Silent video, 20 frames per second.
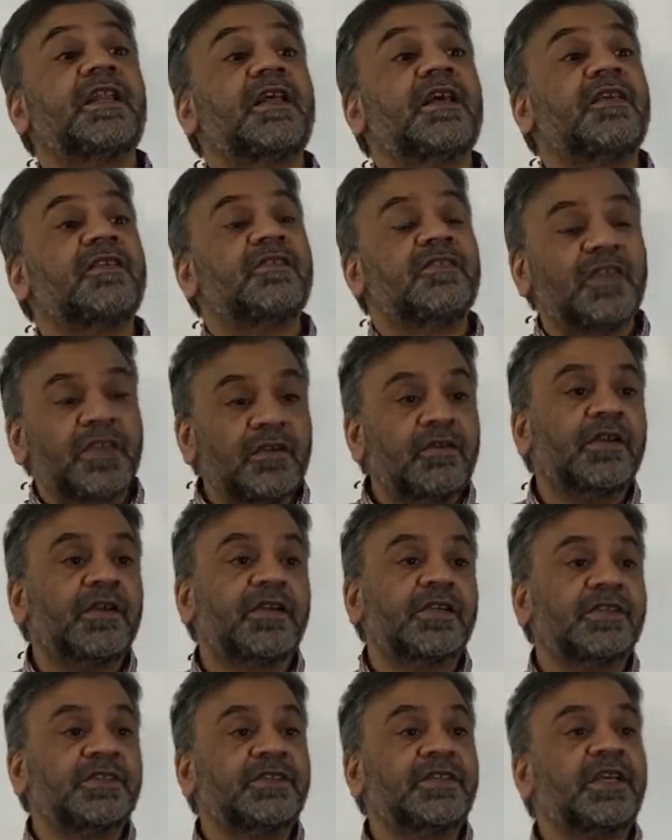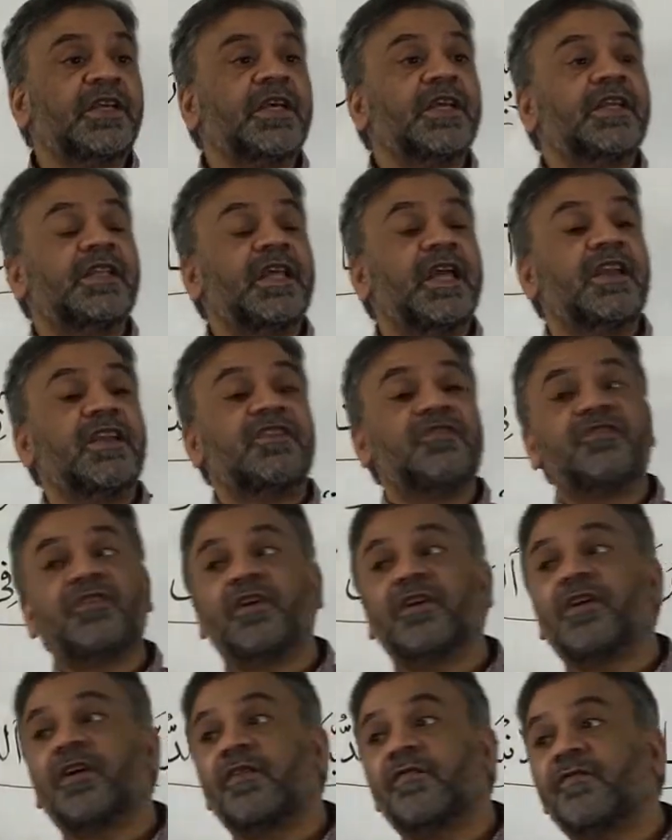singulars, then
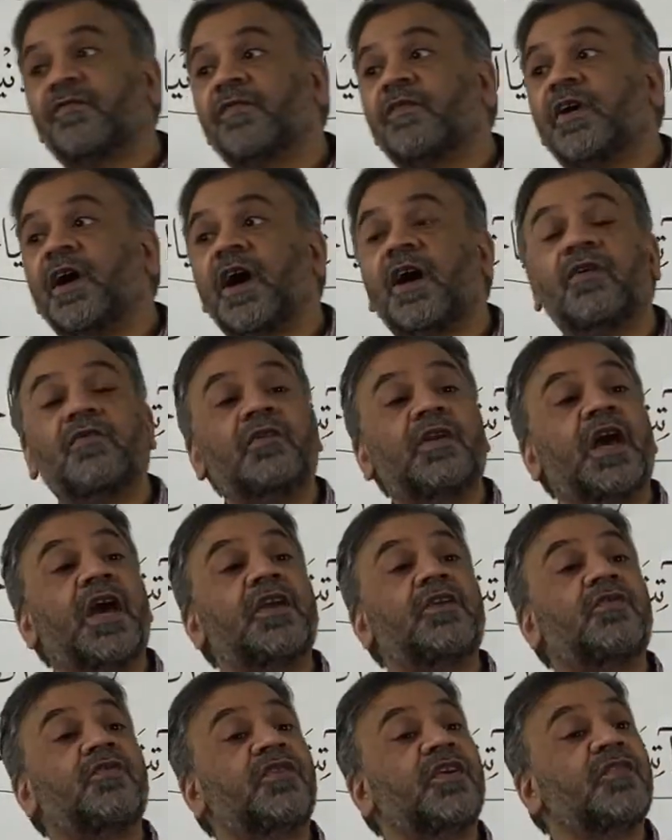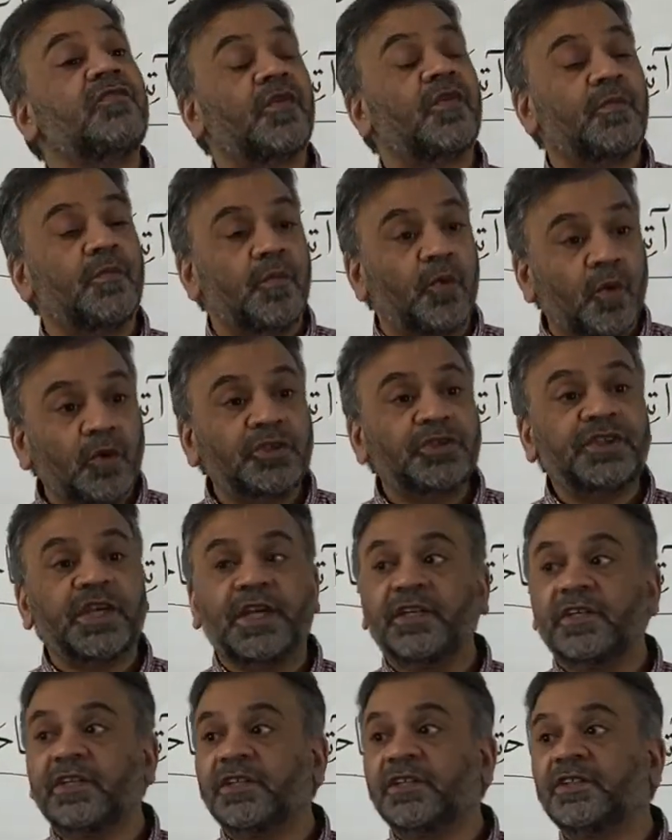instead of haulai using for both
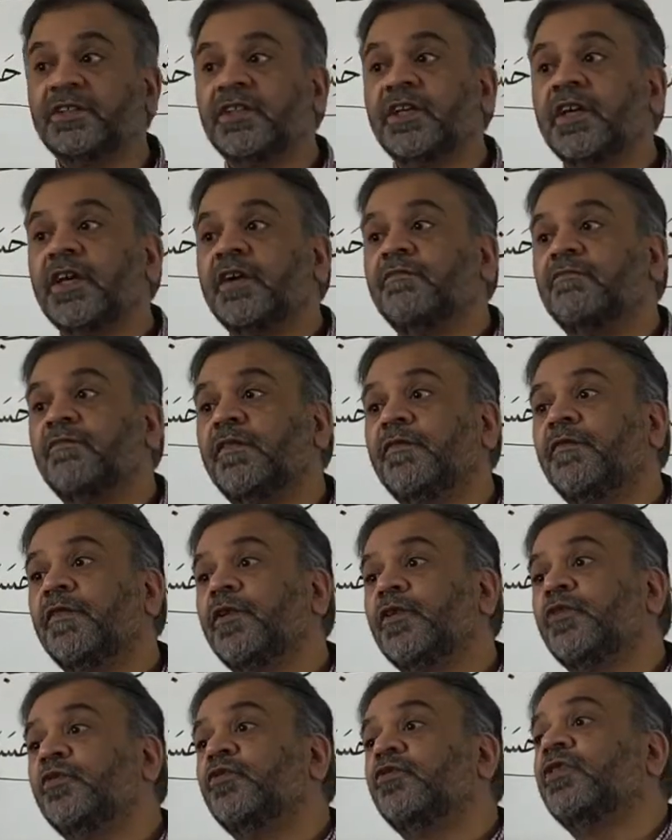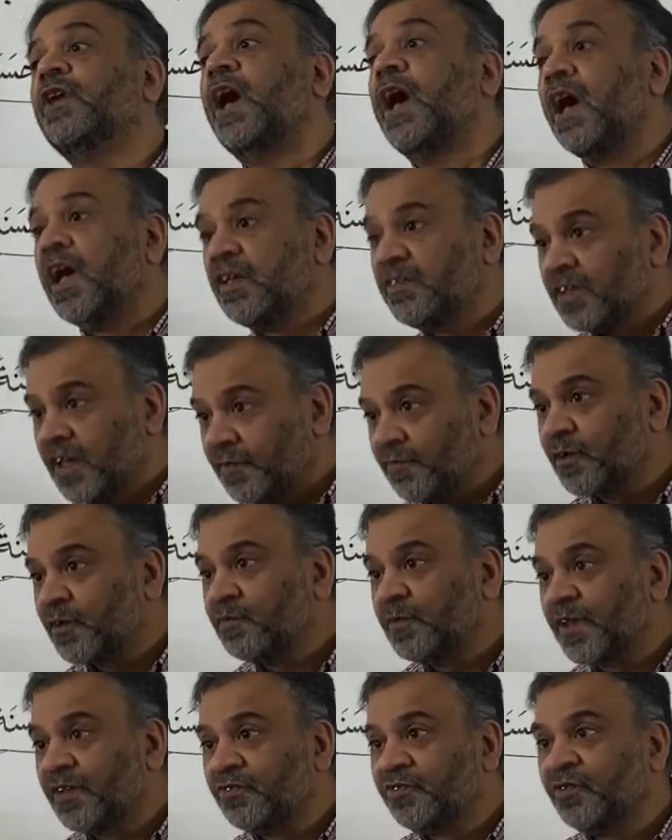genders, we will use haza for
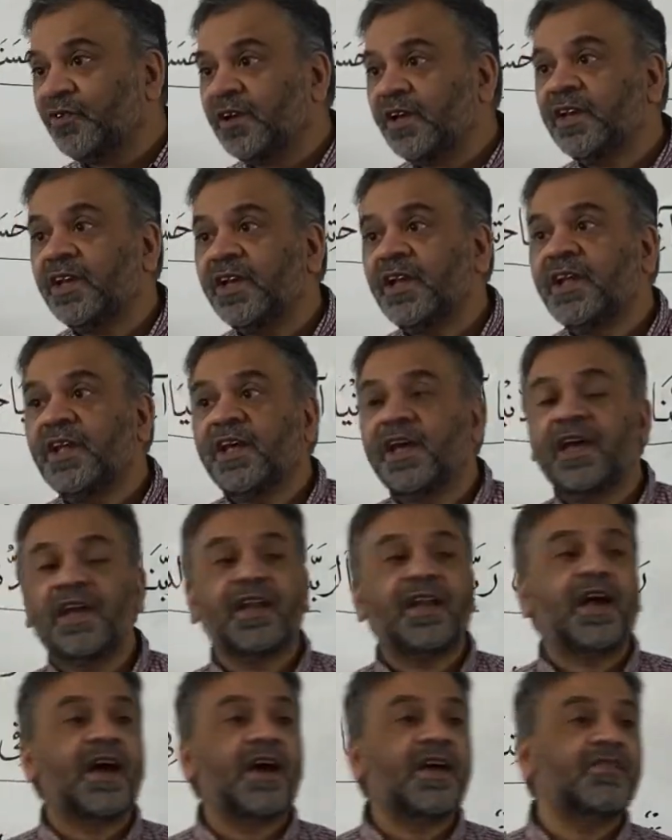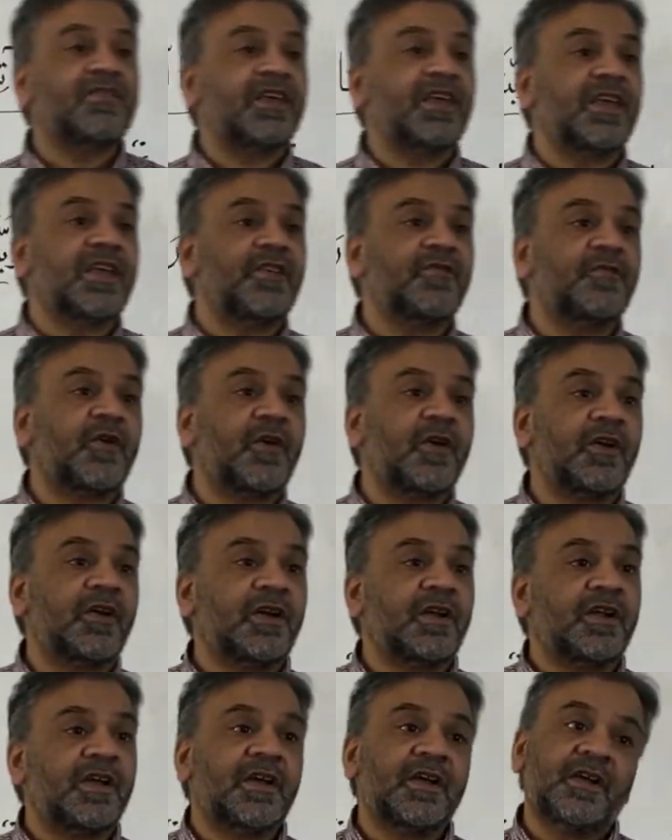masculine and hazihi for
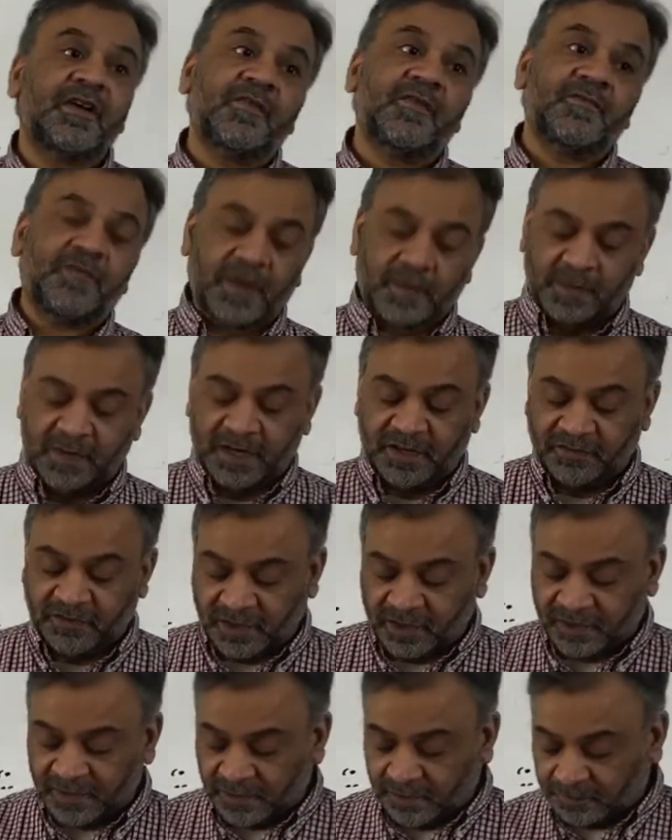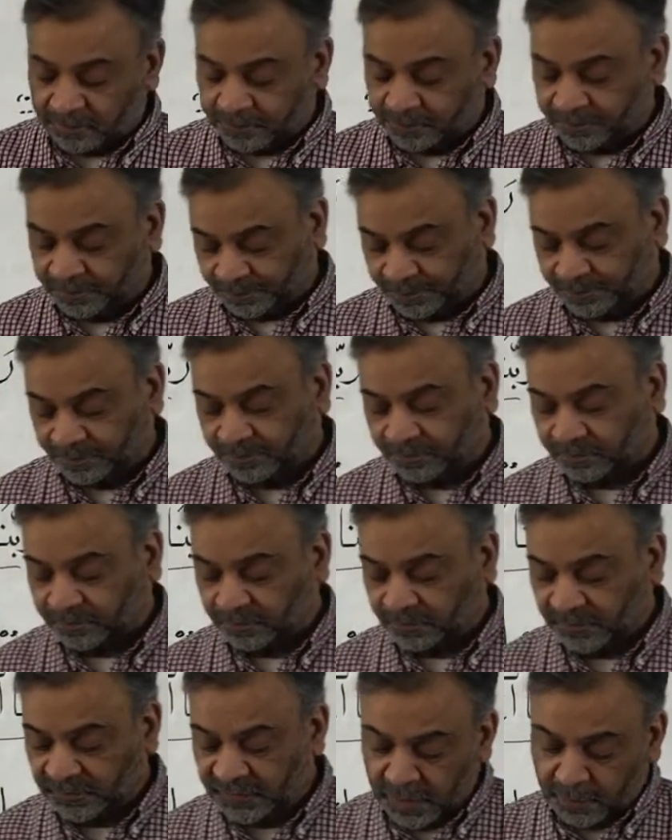feminine gender.
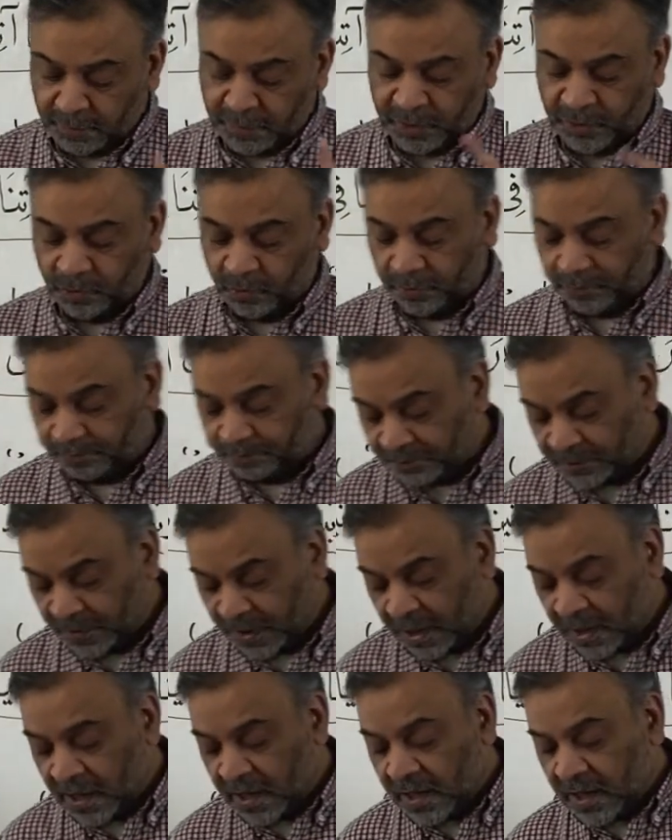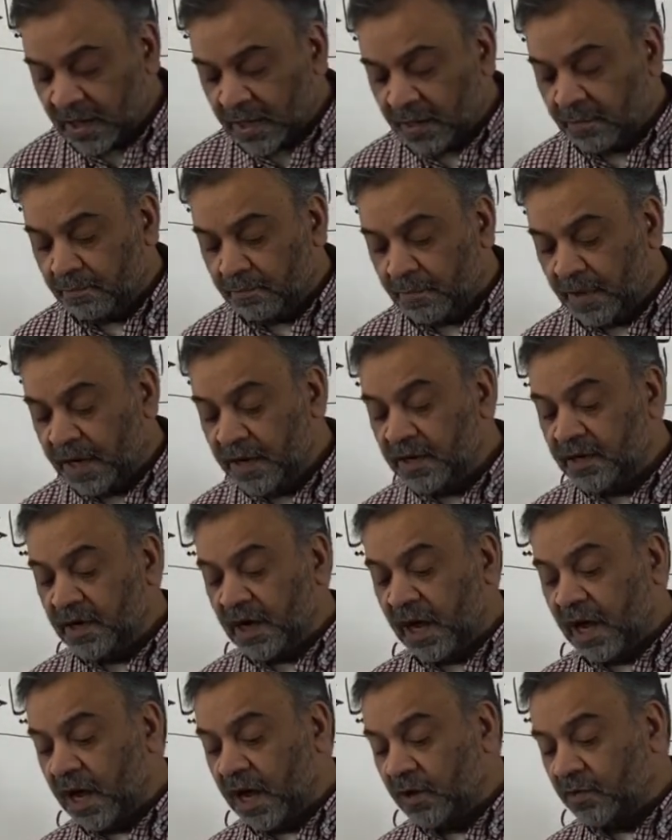Number 2, man
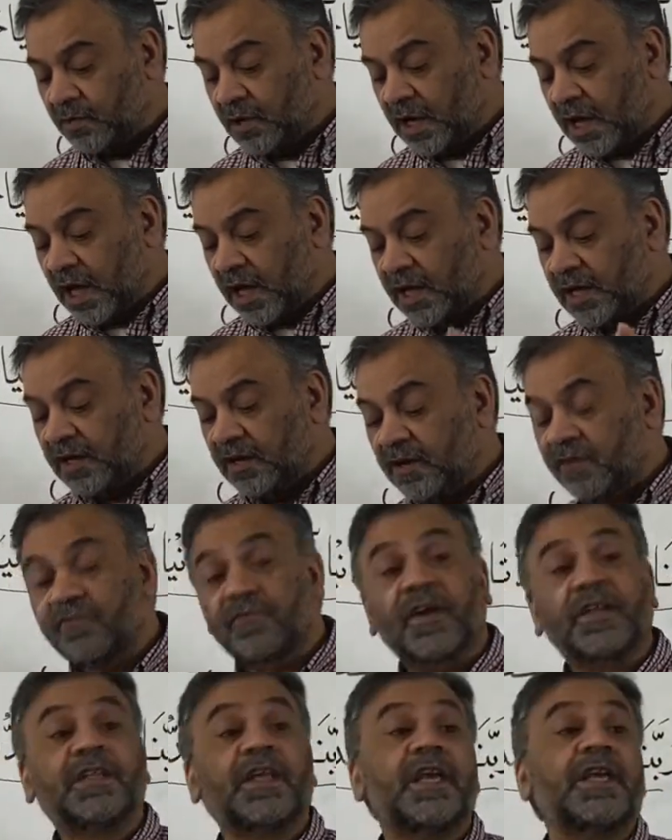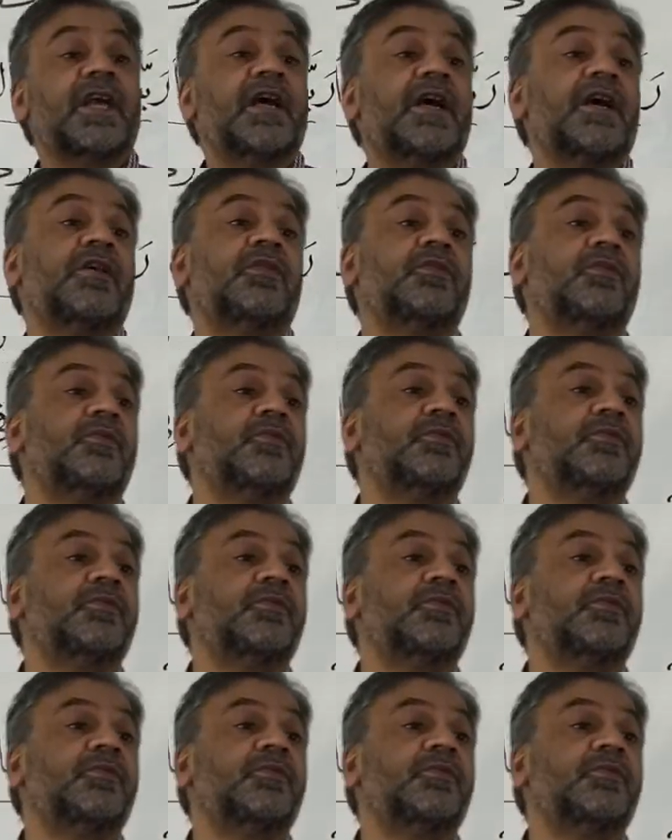haulail fatayatu,